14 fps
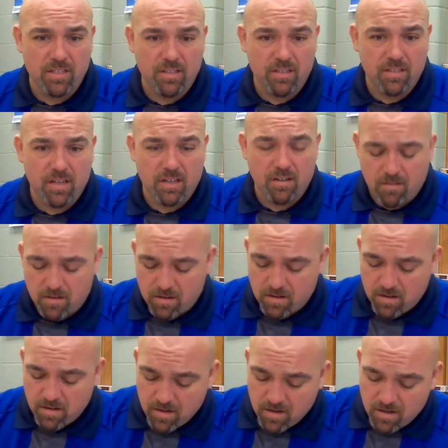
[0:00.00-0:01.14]
a sad heart?
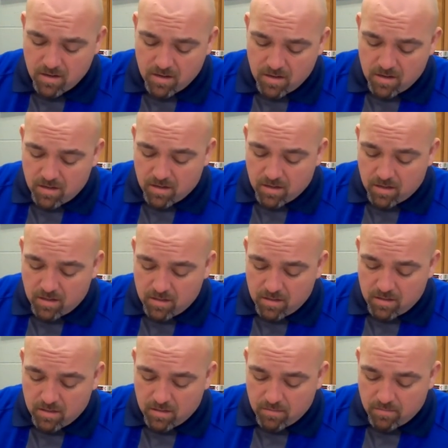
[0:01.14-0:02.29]
Okay.
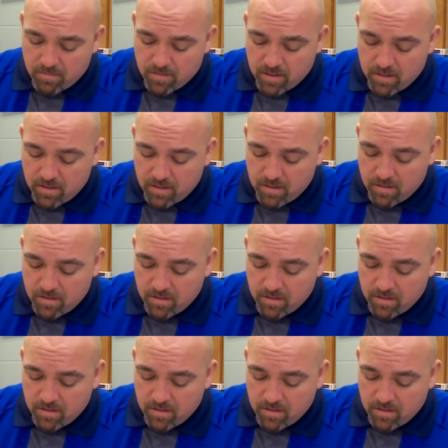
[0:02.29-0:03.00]
So we're going to